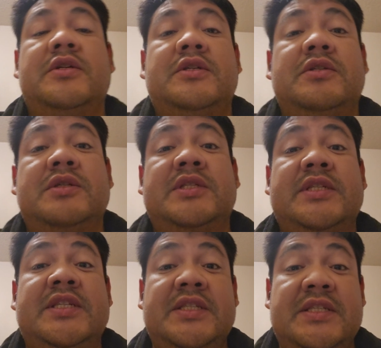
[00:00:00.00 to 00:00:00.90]
So
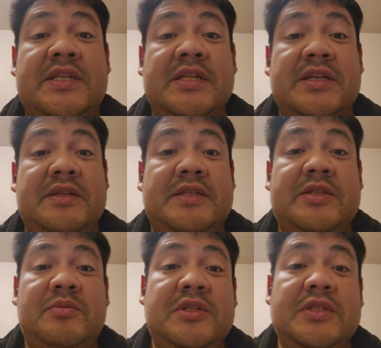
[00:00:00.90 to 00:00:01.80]
statistically,
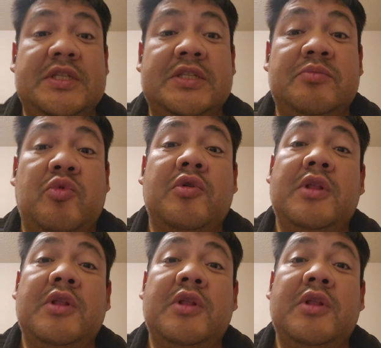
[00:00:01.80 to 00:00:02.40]
this means it's more